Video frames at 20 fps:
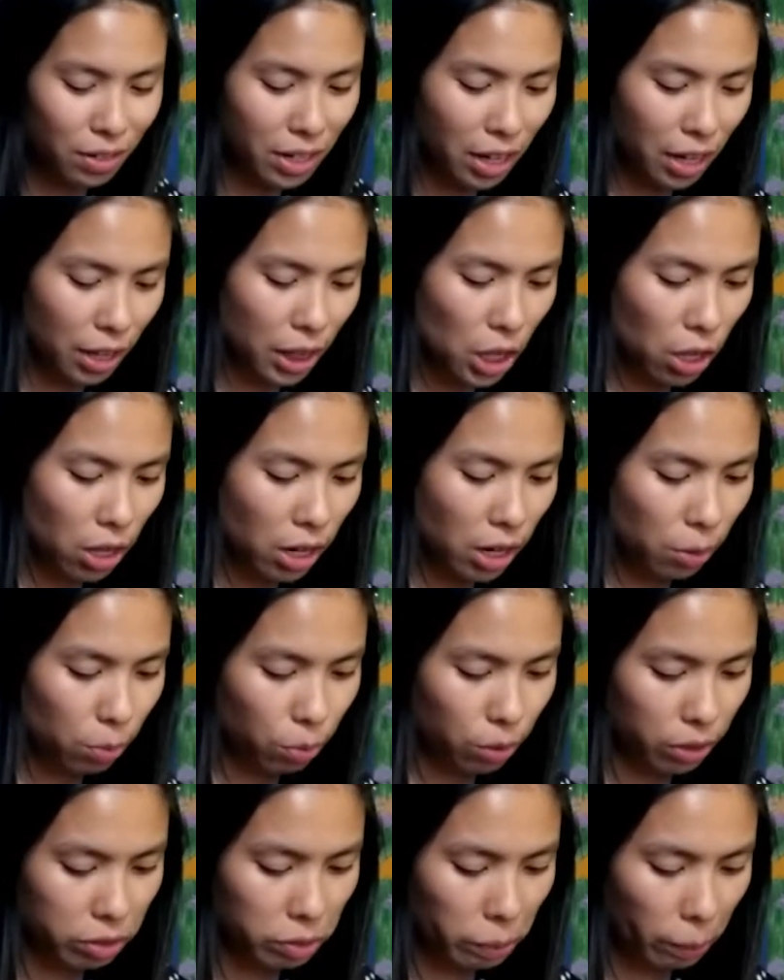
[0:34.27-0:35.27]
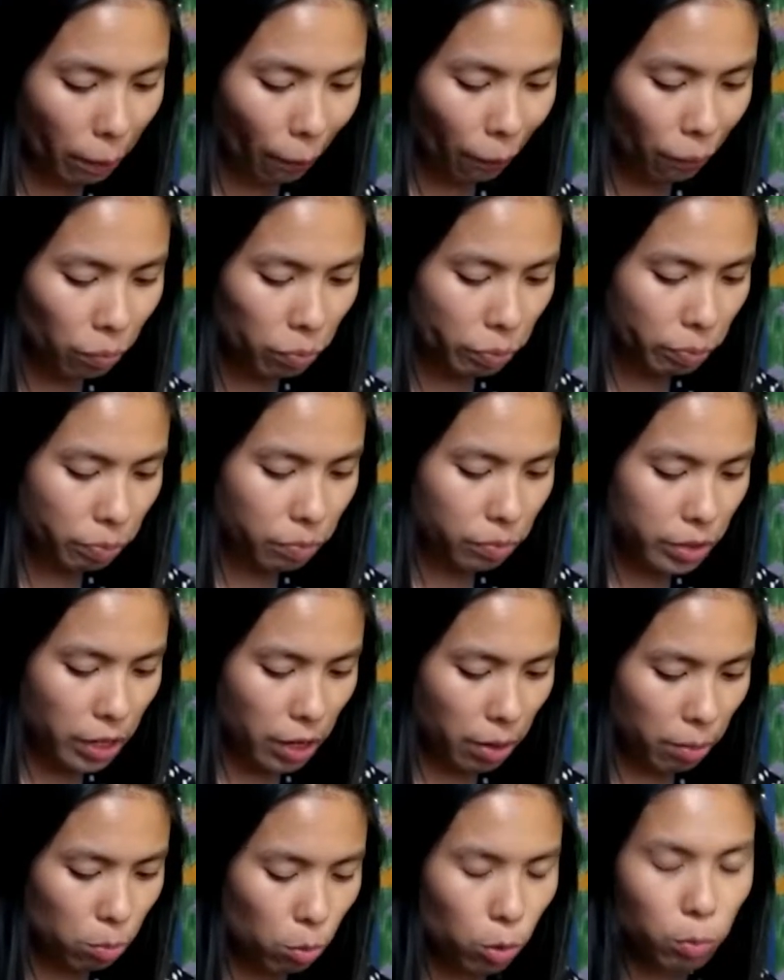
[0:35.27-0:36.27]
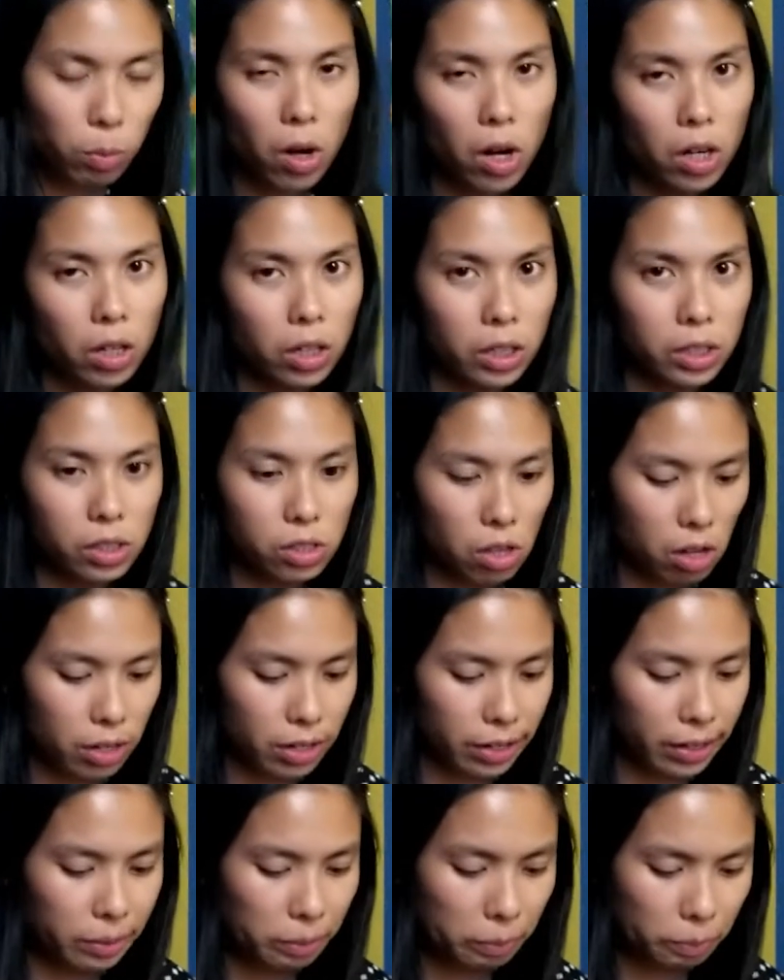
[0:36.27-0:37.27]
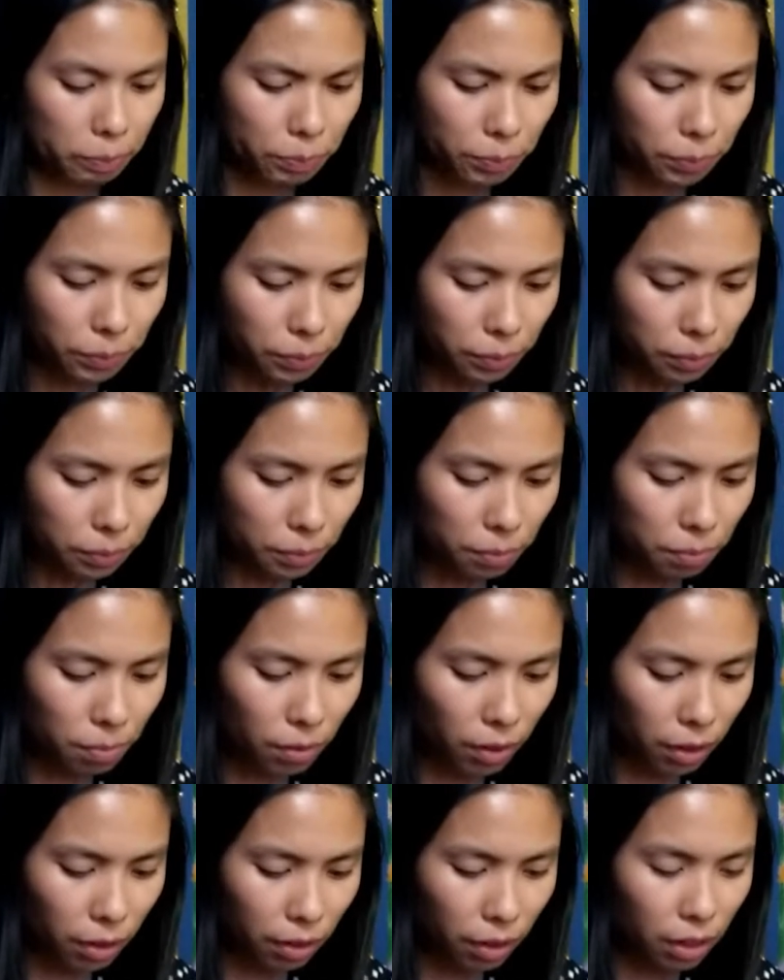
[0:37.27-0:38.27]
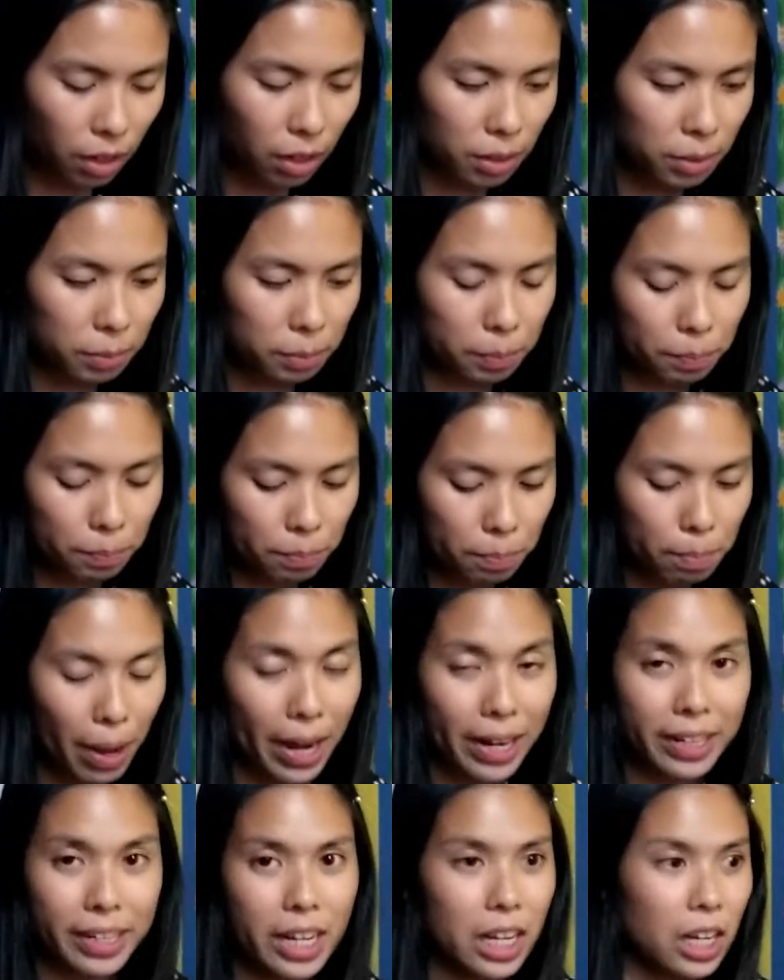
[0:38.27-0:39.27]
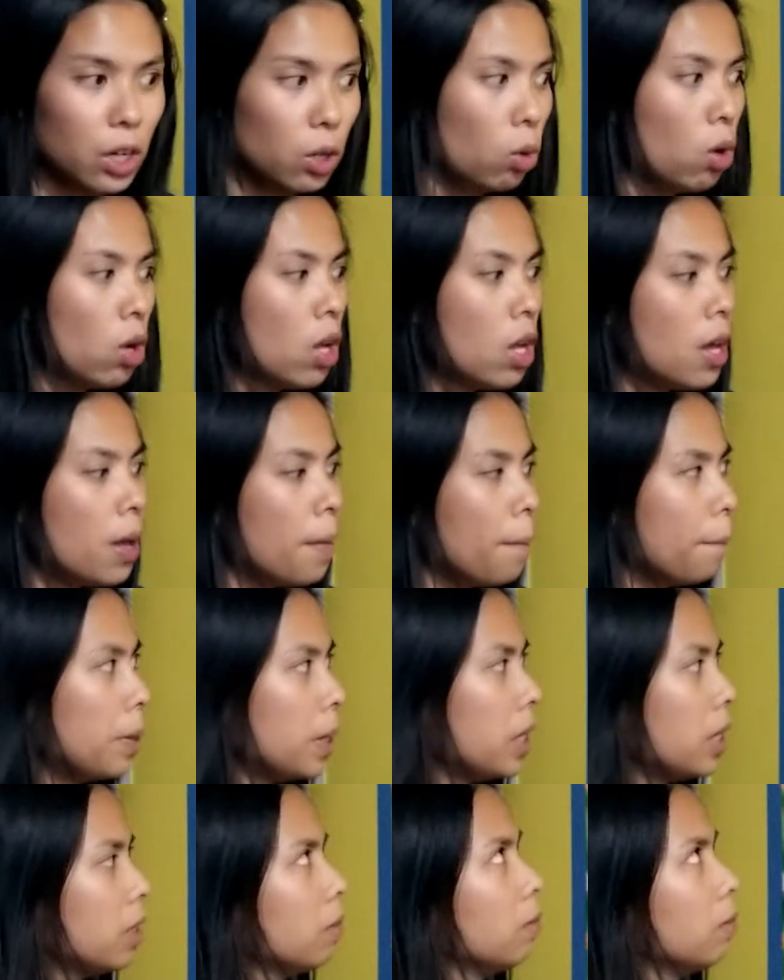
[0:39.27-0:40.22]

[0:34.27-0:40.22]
I thought I would get more progress on it by now, but